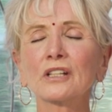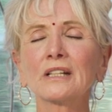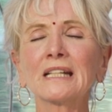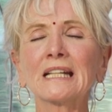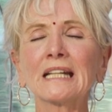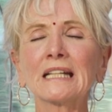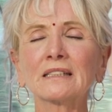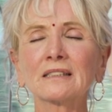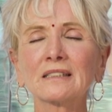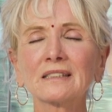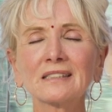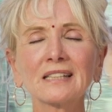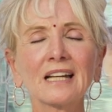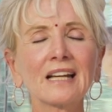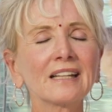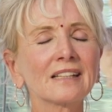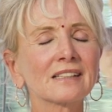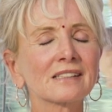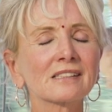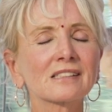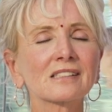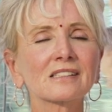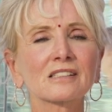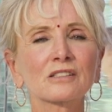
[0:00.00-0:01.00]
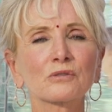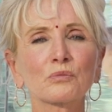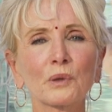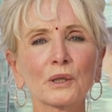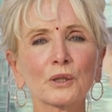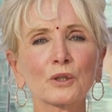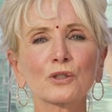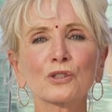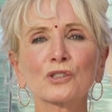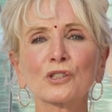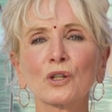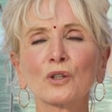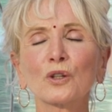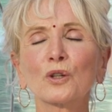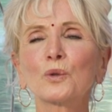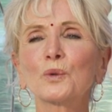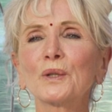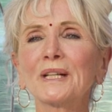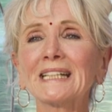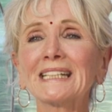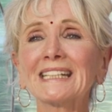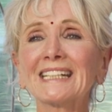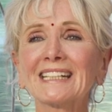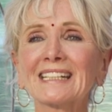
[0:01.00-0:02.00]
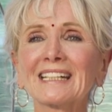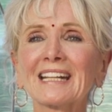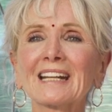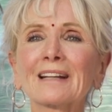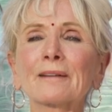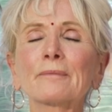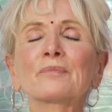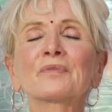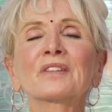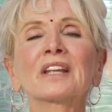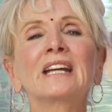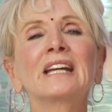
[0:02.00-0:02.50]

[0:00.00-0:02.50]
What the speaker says: an intense spiritual awakening.